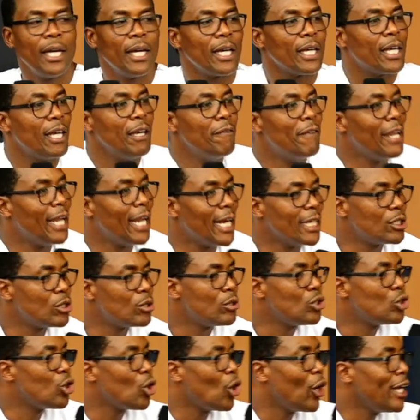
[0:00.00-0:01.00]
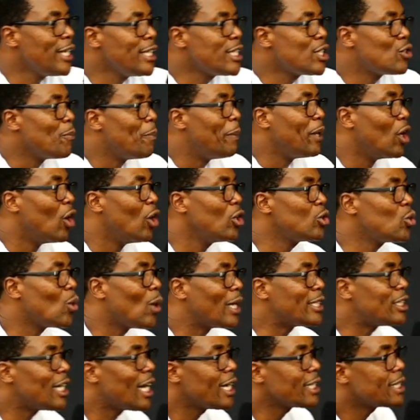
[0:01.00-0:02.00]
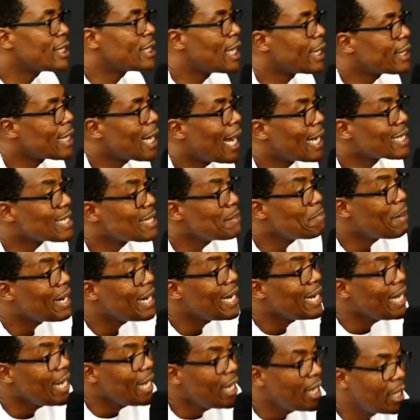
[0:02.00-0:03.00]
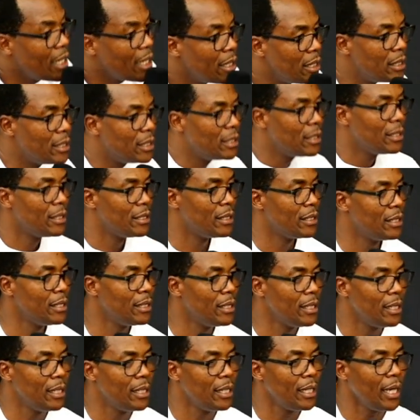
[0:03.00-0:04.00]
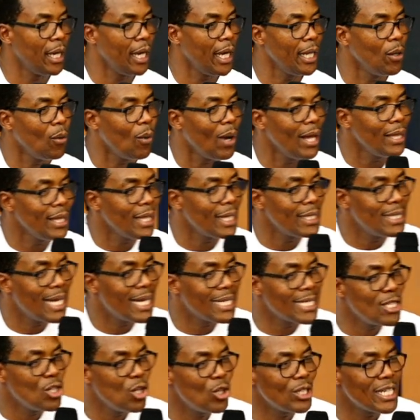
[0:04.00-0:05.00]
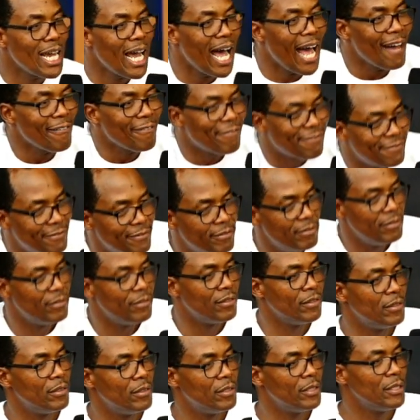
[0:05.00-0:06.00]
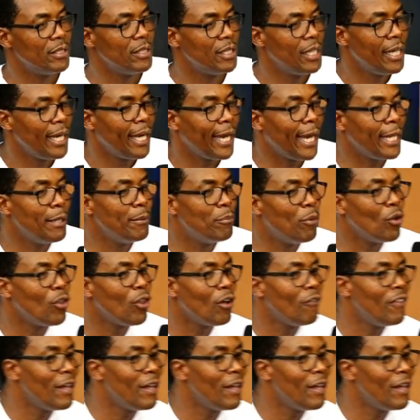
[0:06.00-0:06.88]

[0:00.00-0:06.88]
Given a choice to belong to a church that has money and one that does not have, and both of